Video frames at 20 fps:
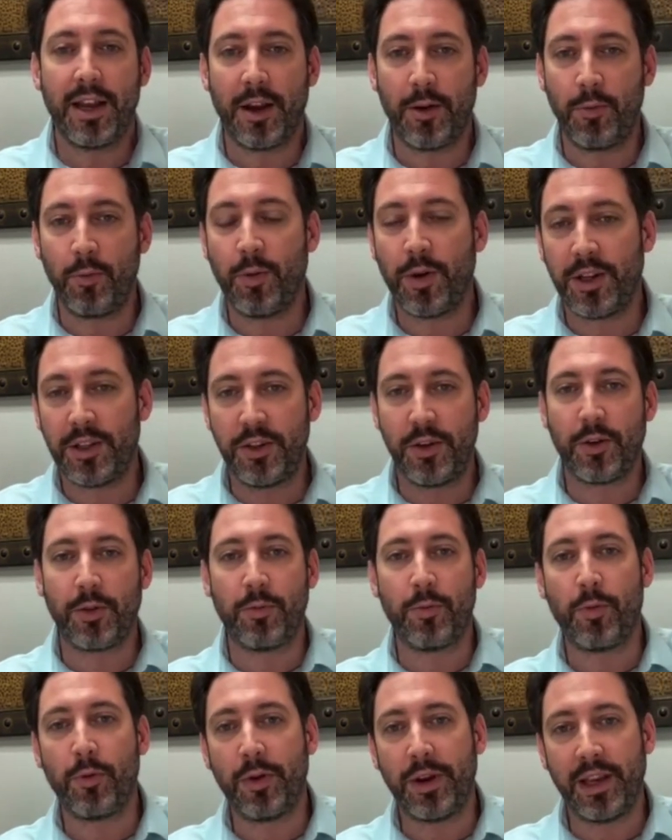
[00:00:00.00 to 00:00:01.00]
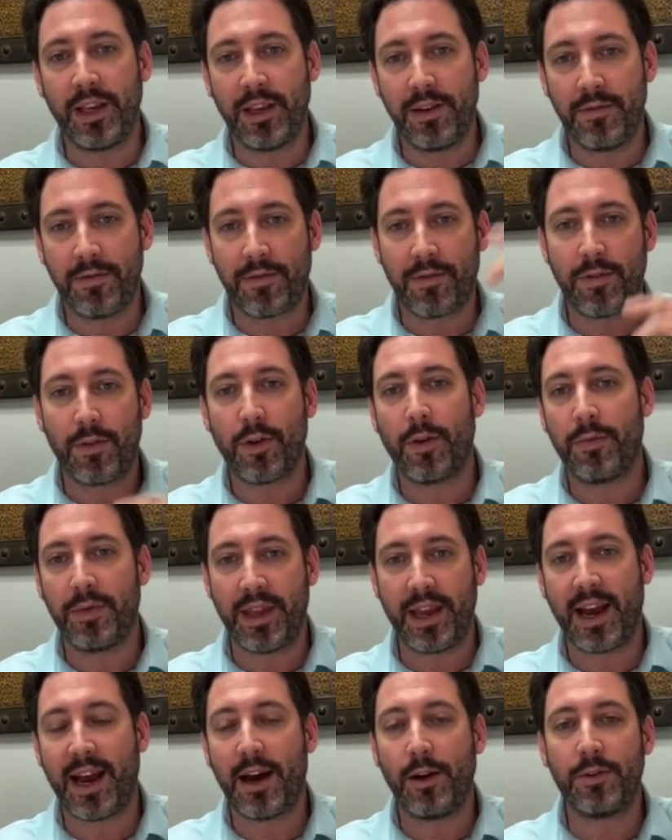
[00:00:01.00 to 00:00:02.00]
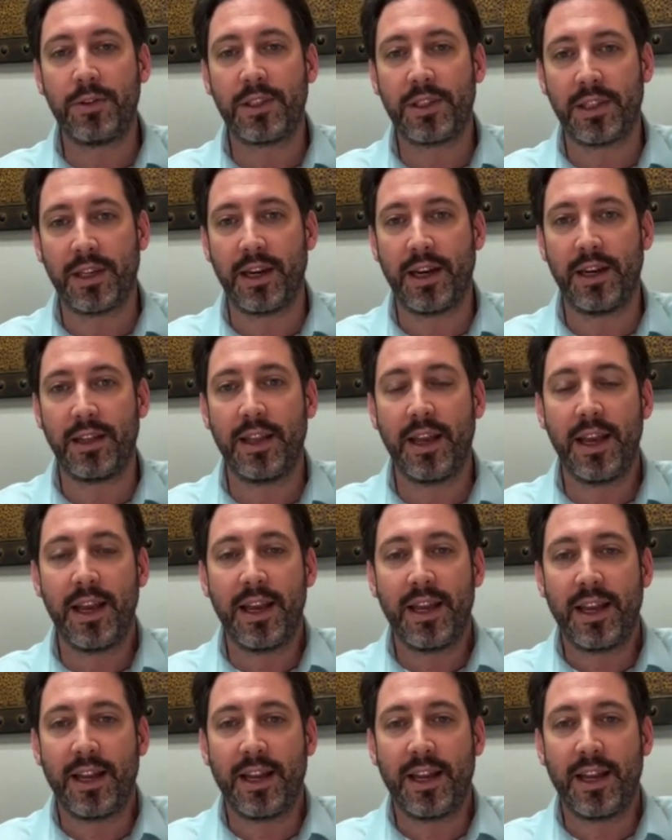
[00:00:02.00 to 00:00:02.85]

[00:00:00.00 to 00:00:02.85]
and what you're bringing from the outside,